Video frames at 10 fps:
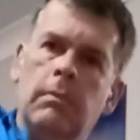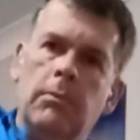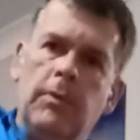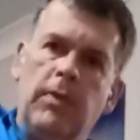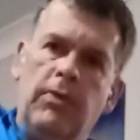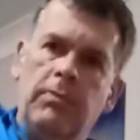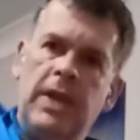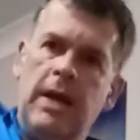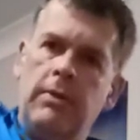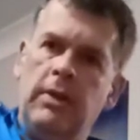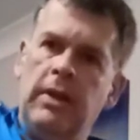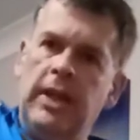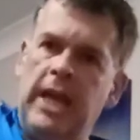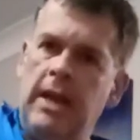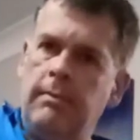move the thumb down a little
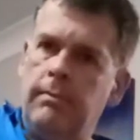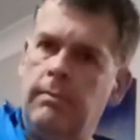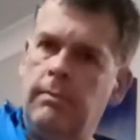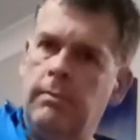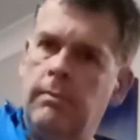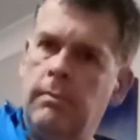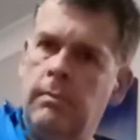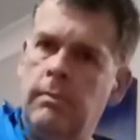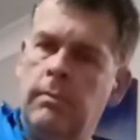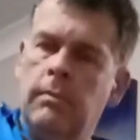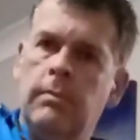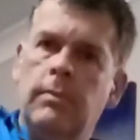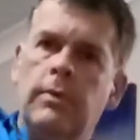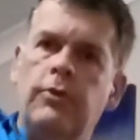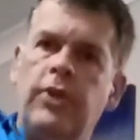again,
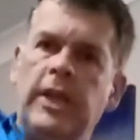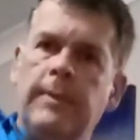G,